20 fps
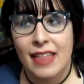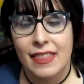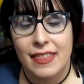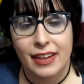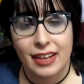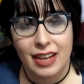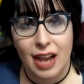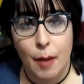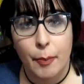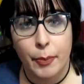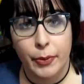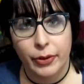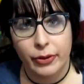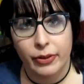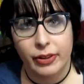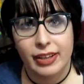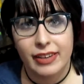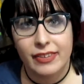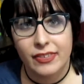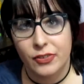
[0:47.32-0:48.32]
the
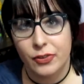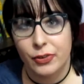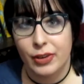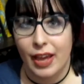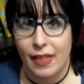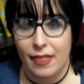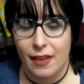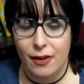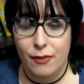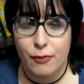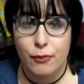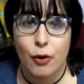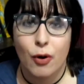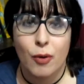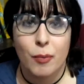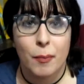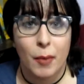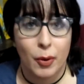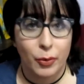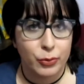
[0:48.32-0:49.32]
couple is together
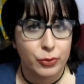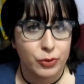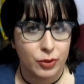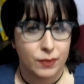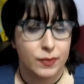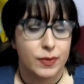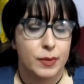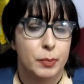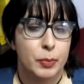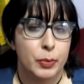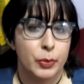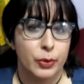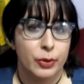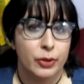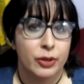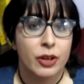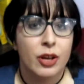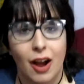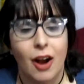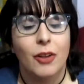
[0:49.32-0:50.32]
for most of the book.